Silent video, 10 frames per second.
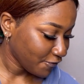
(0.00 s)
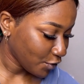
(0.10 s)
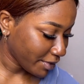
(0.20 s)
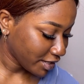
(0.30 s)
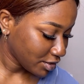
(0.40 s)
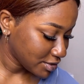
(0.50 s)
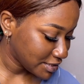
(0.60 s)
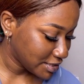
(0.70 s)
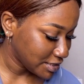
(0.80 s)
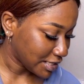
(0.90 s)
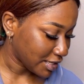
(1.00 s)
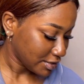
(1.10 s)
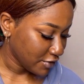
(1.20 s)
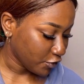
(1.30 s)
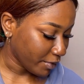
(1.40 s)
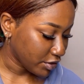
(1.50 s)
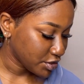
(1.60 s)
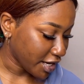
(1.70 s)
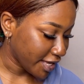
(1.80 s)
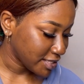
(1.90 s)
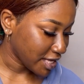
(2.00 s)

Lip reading: for my concealer, for my under eyes,